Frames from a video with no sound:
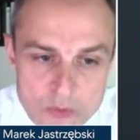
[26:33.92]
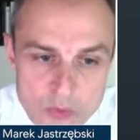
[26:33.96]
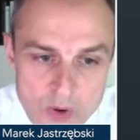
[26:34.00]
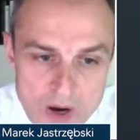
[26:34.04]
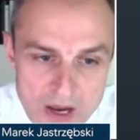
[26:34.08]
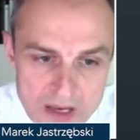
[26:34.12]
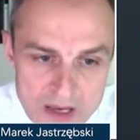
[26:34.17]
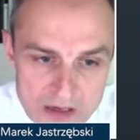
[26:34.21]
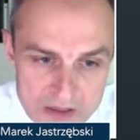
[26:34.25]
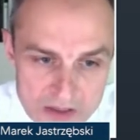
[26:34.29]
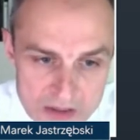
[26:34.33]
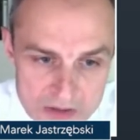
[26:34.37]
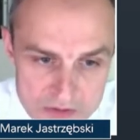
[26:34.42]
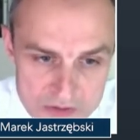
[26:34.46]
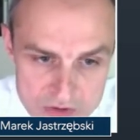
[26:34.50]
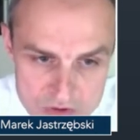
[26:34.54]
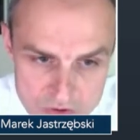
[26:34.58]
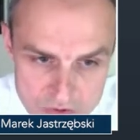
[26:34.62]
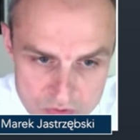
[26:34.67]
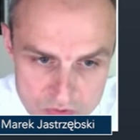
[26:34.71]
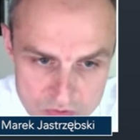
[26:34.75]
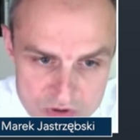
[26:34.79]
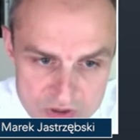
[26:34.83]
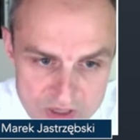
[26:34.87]
while in
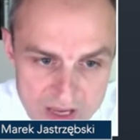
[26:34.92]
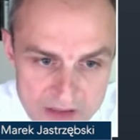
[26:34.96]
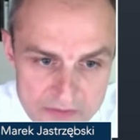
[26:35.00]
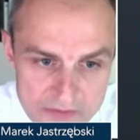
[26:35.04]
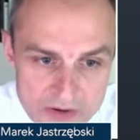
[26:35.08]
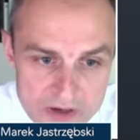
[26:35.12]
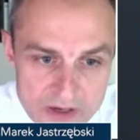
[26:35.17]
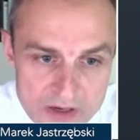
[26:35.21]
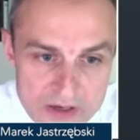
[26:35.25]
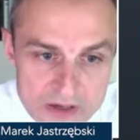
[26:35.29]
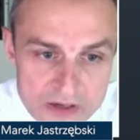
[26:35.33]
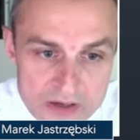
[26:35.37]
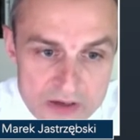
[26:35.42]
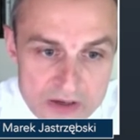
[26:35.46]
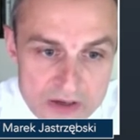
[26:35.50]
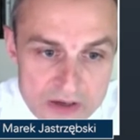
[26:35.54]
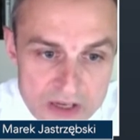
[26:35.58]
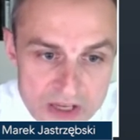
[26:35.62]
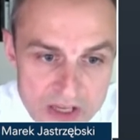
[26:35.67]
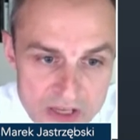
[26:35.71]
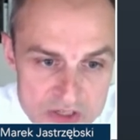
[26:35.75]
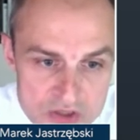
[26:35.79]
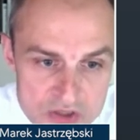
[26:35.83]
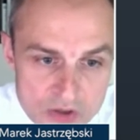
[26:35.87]
the screwdriver,
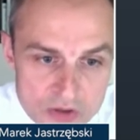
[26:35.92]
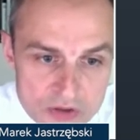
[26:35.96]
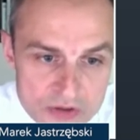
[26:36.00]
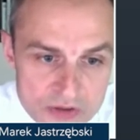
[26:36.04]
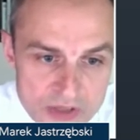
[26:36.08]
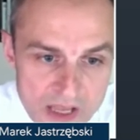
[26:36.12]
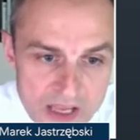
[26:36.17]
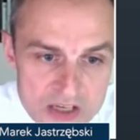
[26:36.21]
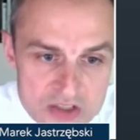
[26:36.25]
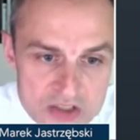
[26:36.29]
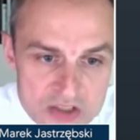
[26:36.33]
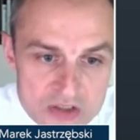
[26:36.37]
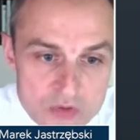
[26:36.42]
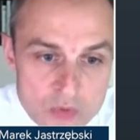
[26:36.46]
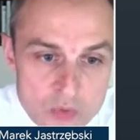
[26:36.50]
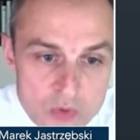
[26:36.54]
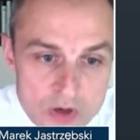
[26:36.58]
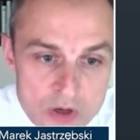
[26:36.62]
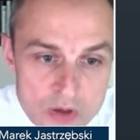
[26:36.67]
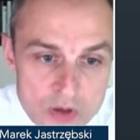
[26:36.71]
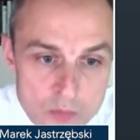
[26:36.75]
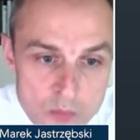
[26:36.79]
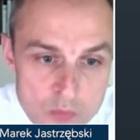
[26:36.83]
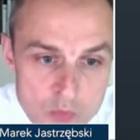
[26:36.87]
each
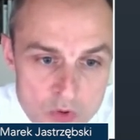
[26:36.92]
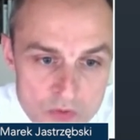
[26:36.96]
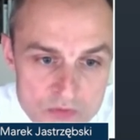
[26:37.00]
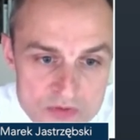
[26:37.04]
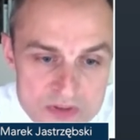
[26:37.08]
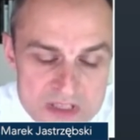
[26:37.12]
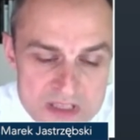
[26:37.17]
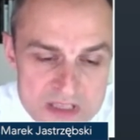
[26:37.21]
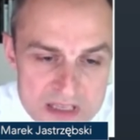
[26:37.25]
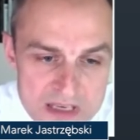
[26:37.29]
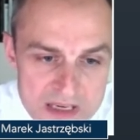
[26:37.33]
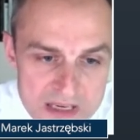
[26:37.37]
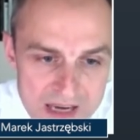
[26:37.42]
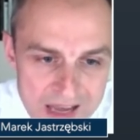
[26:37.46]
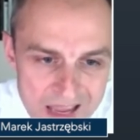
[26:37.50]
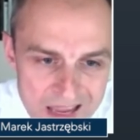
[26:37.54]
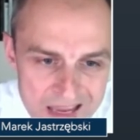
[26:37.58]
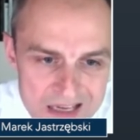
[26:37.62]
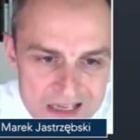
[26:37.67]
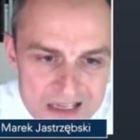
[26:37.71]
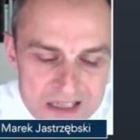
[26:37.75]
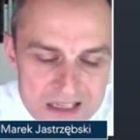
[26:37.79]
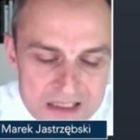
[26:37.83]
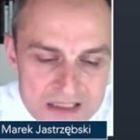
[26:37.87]
rotation will move
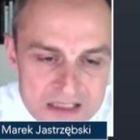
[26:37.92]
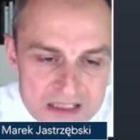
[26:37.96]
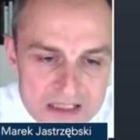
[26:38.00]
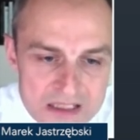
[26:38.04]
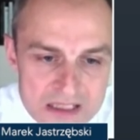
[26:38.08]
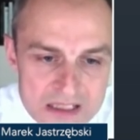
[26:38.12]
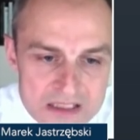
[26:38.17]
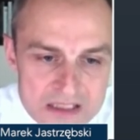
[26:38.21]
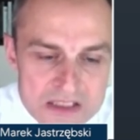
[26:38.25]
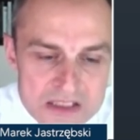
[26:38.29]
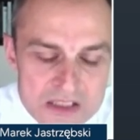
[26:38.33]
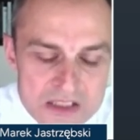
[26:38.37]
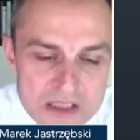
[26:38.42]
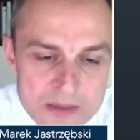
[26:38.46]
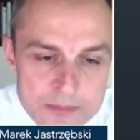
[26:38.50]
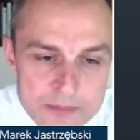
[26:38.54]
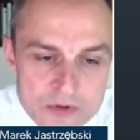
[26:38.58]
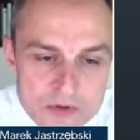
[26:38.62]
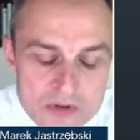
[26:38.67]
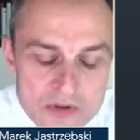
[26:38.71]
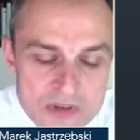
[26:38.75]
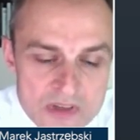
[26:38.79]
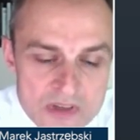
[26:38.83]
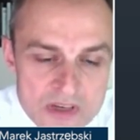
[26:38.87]
slightly the lead
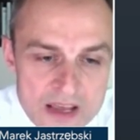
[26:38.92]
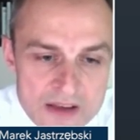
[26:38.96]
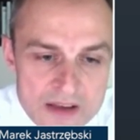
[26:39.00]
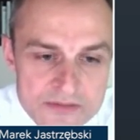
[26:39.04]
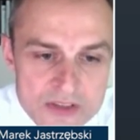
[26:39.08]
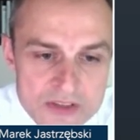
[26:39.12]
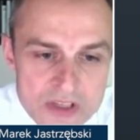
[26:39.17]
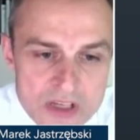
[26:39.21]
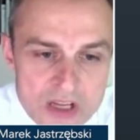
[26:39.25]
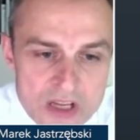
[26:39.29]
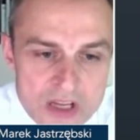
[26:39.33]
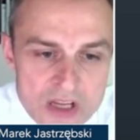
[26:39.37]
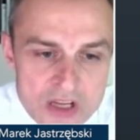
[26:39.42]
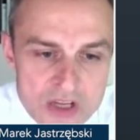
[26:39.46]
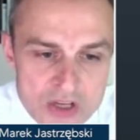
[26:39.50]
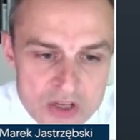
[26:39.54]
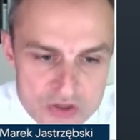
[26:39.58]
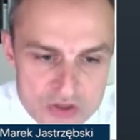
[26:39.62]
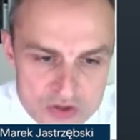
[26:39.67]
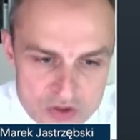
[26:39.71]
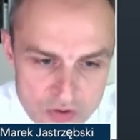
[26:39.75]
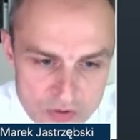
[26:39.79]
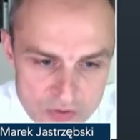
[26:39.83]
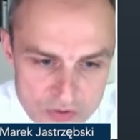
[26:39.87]
tip to the left.
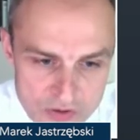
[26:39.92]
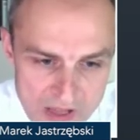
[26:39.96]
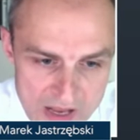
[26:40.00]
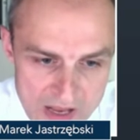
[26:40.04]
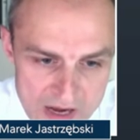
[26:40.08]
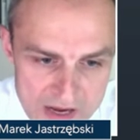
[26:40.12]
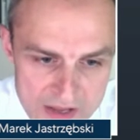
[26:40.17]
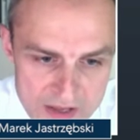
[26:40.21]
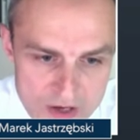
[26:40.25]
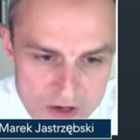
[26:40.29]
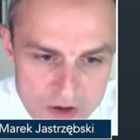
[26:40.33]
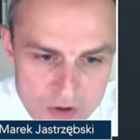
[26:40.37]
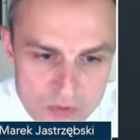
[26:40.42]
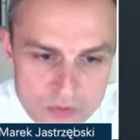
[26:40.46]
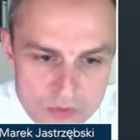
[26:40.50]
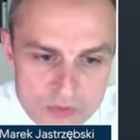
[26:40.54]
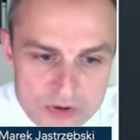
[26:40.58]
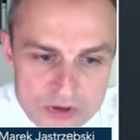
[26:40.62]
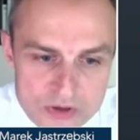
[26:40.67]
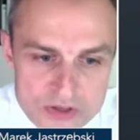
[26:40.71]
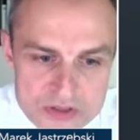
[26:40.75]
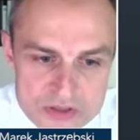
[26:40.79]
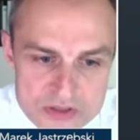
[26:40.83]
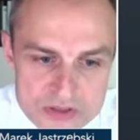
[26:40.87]
So
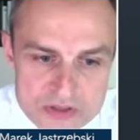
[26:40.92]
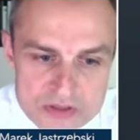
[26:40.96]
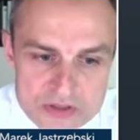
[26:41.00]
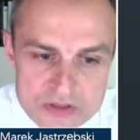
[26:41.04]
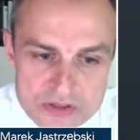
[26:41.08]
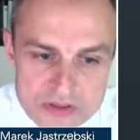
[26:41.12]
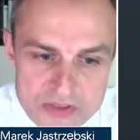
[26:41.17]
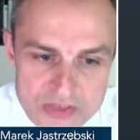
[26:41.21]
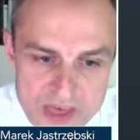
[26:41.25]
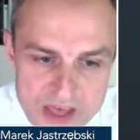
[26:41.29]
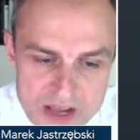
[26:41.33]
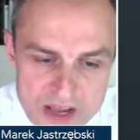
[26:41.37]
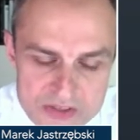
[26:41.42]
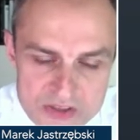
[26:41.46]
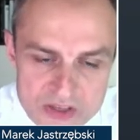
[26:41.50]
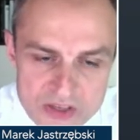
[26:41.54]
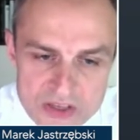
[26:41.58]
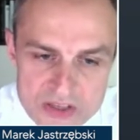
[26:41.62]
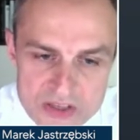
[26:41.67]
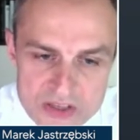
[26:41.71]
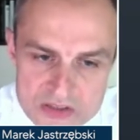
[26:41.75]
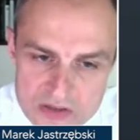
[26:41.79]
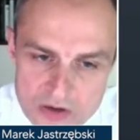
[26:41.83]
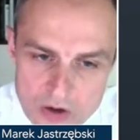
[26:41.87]
LAO is
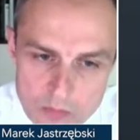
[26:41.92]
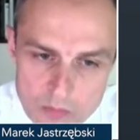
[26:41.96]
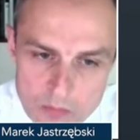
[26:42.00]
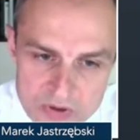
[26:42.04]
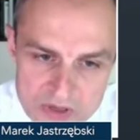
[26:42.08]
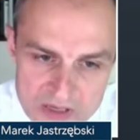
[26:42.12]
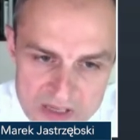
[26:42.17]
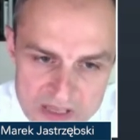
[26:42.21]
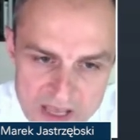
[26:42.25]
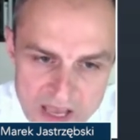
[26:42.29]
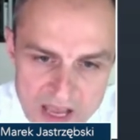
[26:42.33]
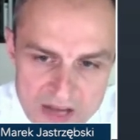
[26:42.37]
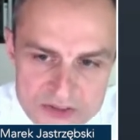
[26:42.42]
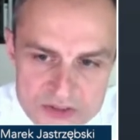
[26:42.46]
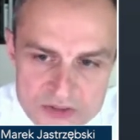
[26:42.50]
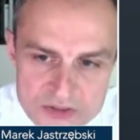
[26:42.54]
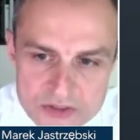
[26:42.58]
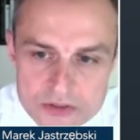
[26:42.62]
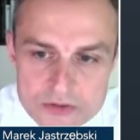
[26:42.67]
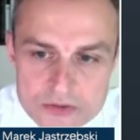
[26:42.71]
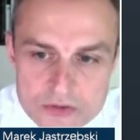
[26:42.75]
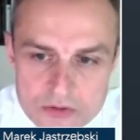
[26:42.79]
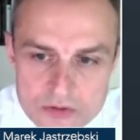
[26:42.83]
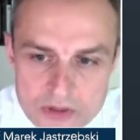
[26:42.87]
30 is
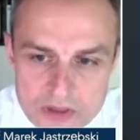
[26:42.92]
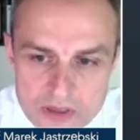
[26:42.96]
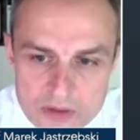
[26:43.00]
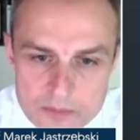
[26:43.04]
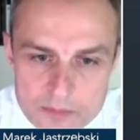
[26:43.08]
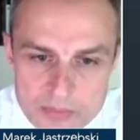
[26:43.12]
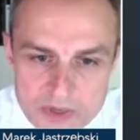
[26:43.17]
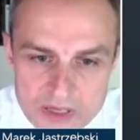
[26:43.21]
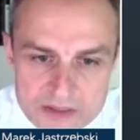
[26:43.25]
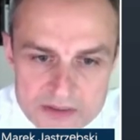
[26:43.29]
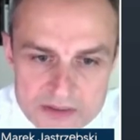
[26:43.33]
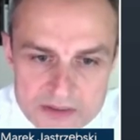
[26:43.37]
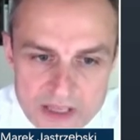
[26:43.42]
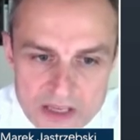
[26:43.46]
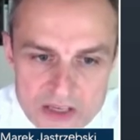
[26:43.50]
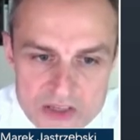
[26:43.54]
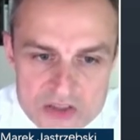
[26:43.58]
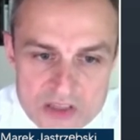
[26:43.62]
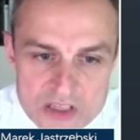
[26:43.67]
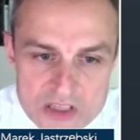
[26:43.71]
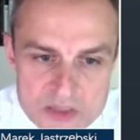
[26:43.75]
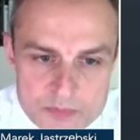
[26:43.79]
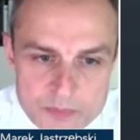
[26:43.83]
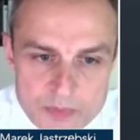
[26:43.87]
obligatory during
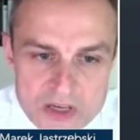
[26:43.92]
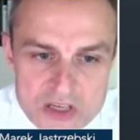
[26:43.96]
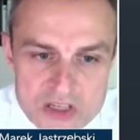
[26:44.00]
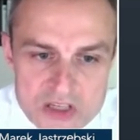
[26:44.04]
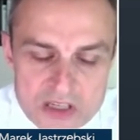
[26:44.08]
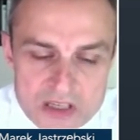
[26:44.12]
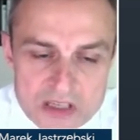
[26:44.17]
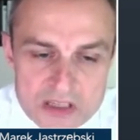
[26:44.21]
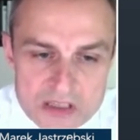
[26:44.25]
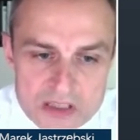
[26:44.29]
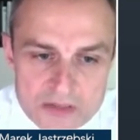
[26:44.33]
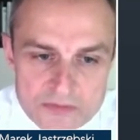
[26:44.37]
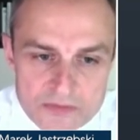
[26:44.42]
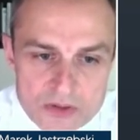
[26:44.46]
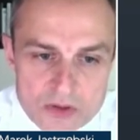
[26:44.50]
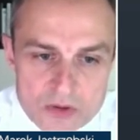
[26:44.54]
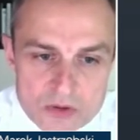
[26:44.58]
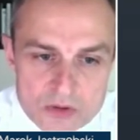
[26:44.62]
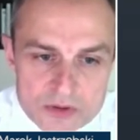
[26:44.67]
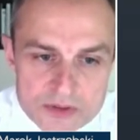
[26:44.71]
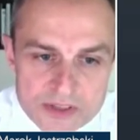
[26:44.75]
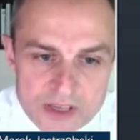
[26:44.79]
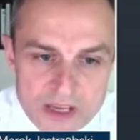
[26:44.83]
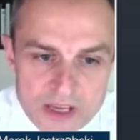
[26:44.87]
implantation, especially in
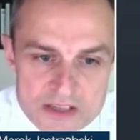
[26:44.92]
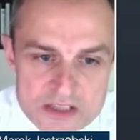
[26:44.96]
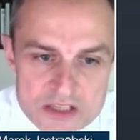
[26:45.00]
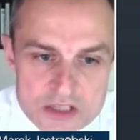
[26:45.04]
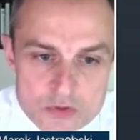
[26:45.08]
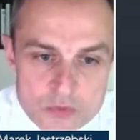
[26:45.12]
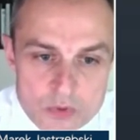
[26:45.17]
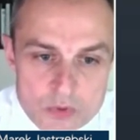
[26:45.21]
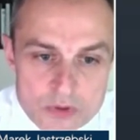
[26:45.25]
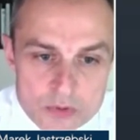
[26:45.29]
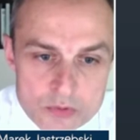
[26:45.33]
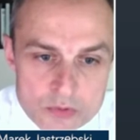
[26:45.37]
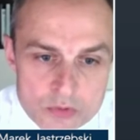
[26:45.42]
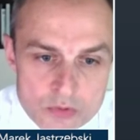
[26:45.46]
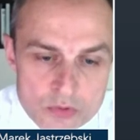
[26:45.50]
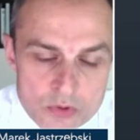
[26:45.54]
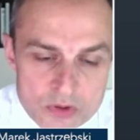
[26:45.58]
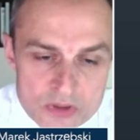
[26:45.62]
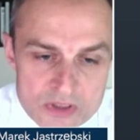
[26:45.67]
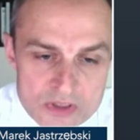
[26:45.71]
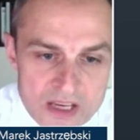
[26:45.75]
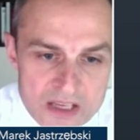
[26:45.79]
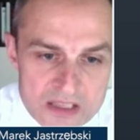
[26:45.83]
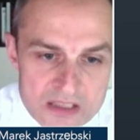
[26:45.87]
difficult cases when you do
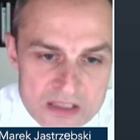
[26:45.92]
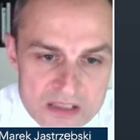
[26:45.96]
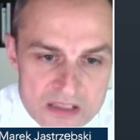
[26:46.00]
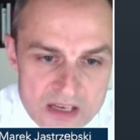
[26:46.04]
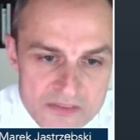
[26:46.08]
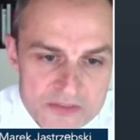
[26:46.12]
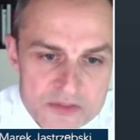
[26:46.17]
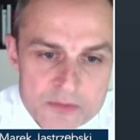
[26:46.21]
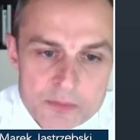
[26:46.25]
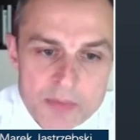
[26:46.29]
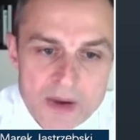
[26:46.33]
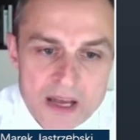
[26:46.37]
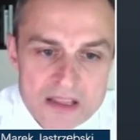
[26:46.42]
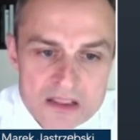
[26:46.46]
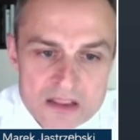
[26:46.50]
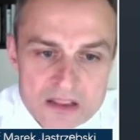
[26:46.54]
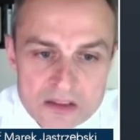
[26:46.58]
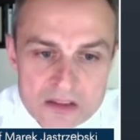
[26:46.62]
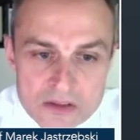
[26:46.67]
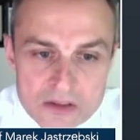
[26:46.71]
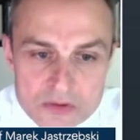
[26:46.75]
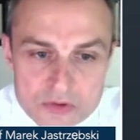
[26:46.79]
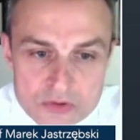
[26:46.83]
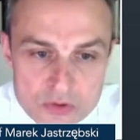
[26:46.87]
not get the left bundle
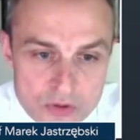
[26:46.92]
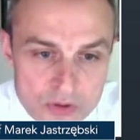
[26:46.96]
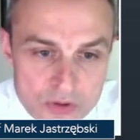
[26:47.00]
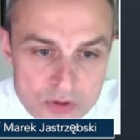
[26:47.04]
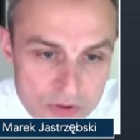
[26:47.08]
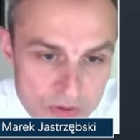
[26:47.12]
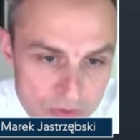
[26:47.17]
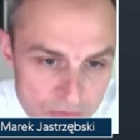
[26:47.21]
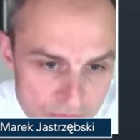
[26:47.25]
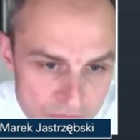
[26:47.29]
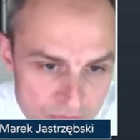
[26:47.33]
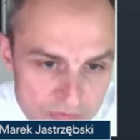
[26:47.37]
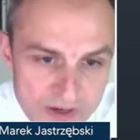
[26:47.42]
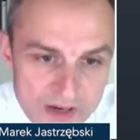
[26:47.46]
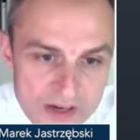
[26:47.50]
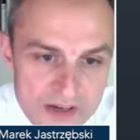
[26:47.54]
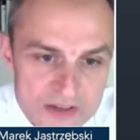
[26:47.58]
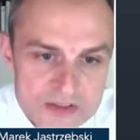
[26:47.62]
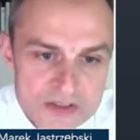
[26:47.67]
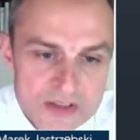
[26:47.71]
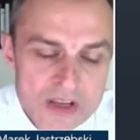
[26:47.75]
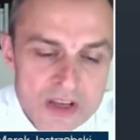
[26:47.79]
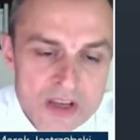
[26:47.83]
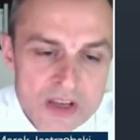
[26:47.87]
during your first
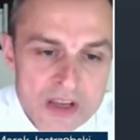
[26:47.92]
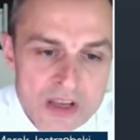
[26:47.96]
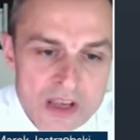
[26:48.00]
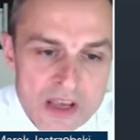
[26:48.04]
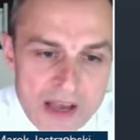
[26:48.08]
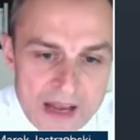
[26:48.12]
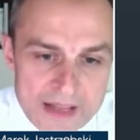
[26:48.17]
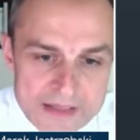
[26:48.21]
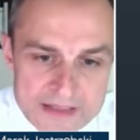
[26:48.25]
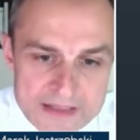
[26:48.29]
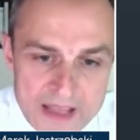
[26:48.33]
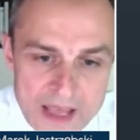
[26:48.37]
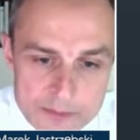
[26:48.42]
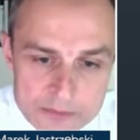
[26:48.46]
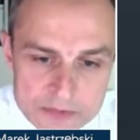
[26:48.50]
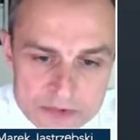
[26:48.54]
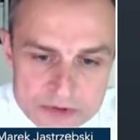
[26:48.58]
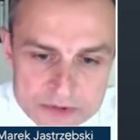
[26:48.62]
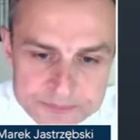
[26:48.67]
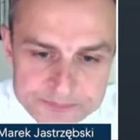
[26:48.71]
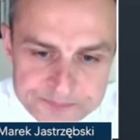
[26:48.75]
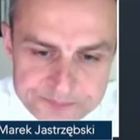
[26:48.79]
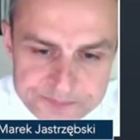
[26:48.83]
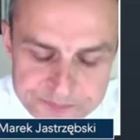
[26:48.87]

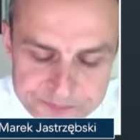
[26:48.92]
attempt.